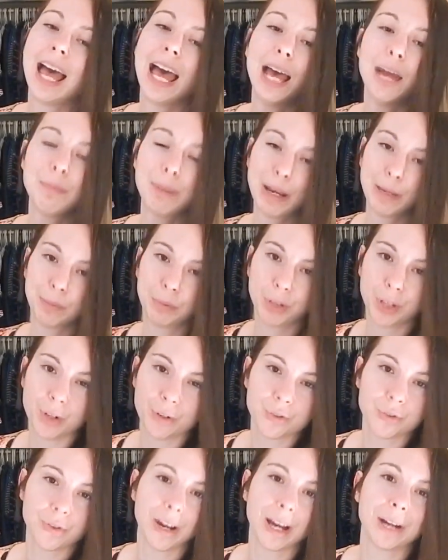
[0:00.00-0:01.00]
And my blow
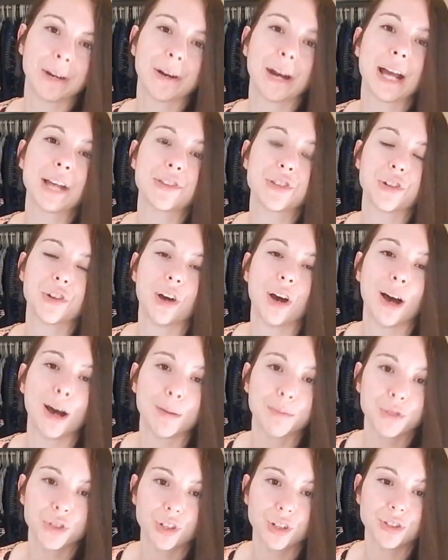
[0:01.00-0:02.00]
dryer has an
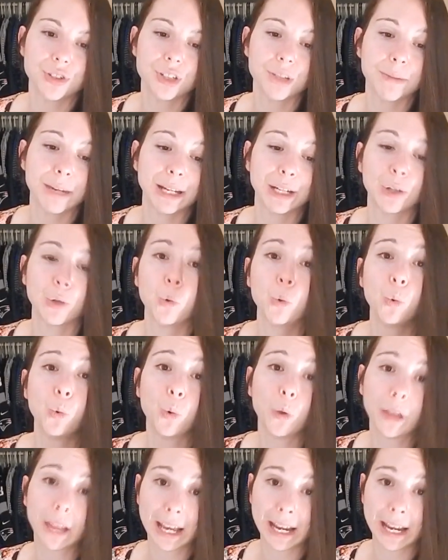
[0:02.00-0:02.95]
option to make cool